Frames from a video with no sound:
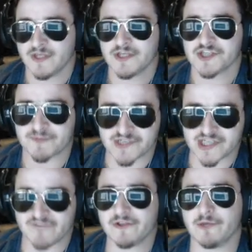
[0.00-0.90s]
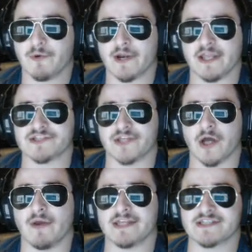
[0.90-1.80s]
Specifically what it is,
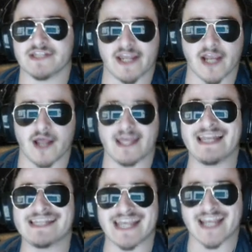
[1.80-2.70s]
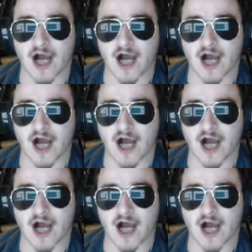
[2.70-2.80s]
though, is it is a